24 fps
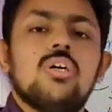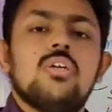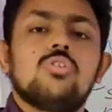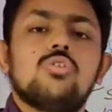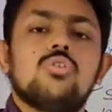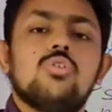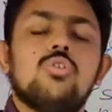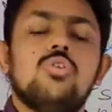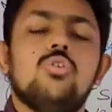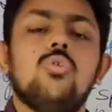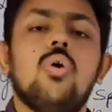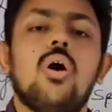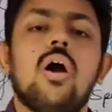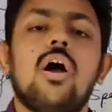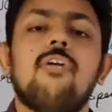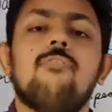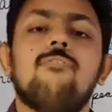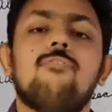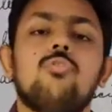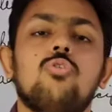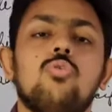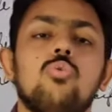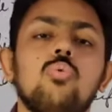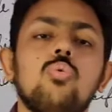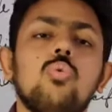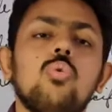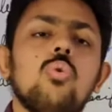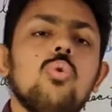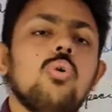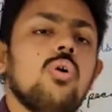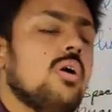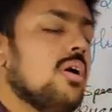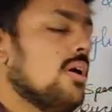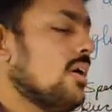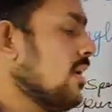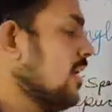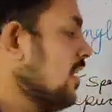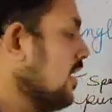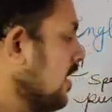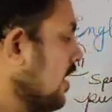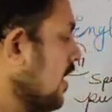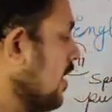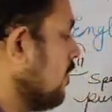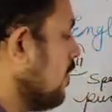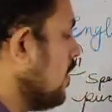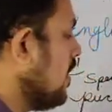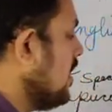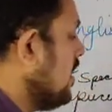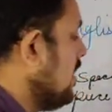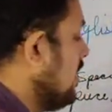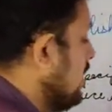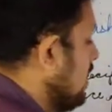So you have to give a